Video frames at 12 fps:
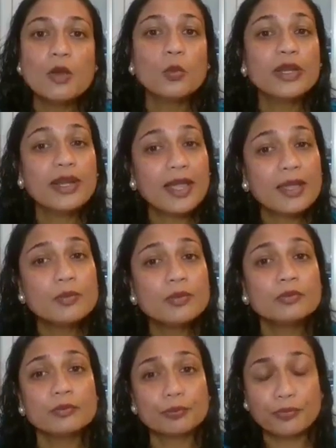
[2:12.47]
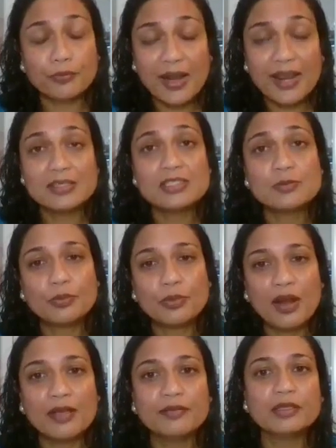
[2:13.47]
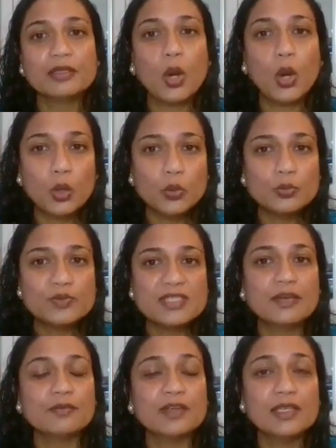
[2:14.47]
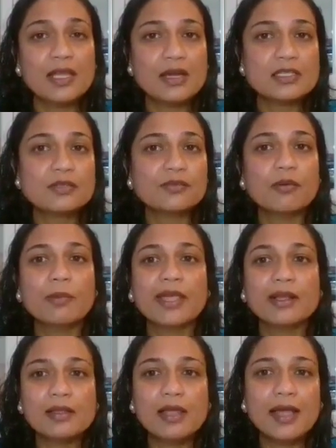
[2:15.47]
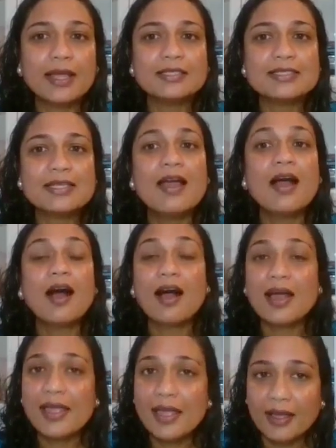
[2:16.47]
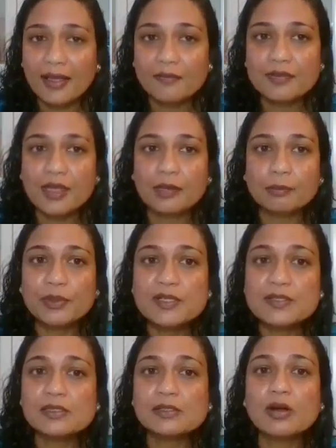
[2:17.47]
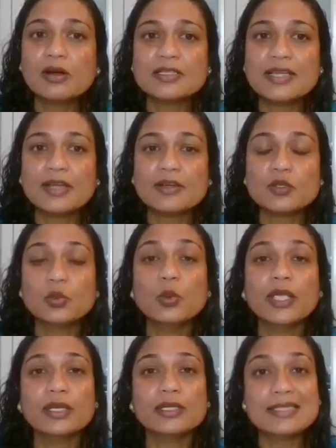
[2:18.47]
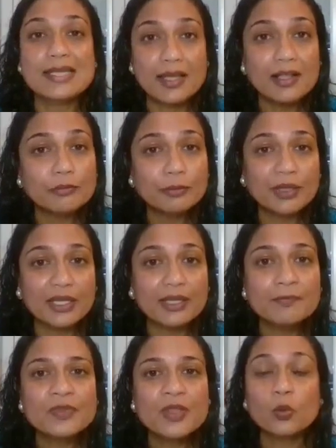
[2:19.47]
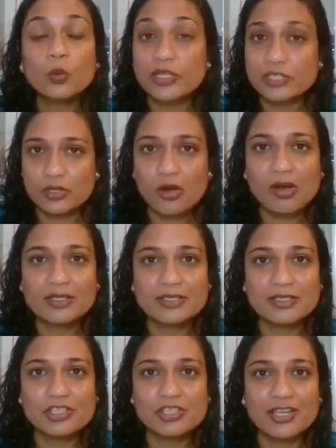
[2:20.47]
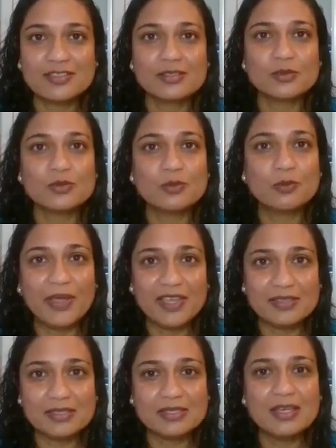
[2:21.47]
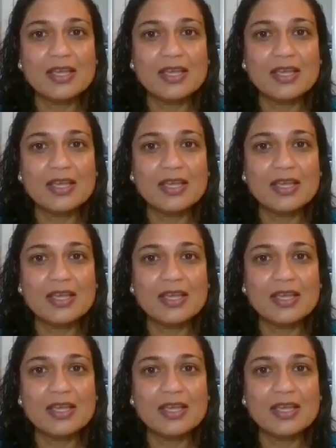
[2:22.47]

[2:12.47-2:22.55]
When I rent private homes and villas for my clients, I have that personal contact who can tell me which cottage has those best